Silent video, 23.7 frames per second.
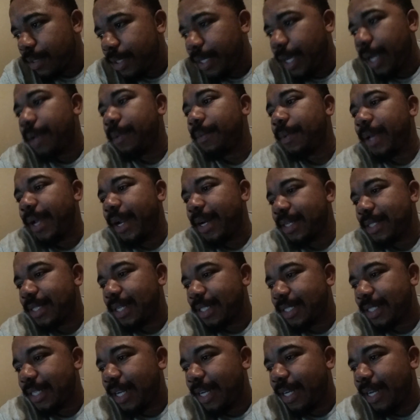And a
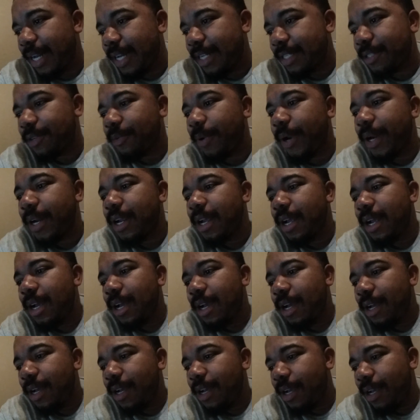touchdown. That is correct.
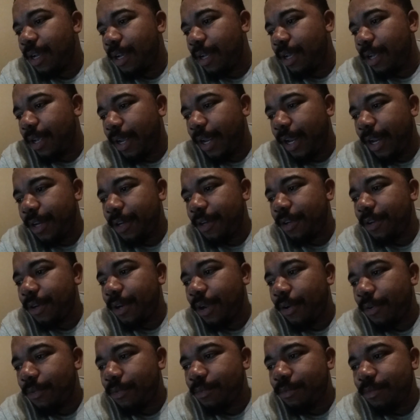
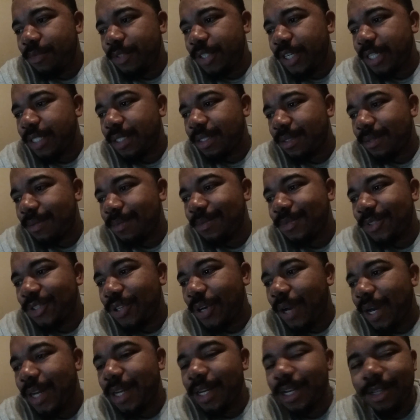And just
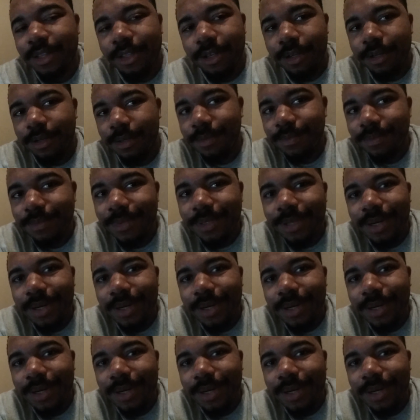trying to get the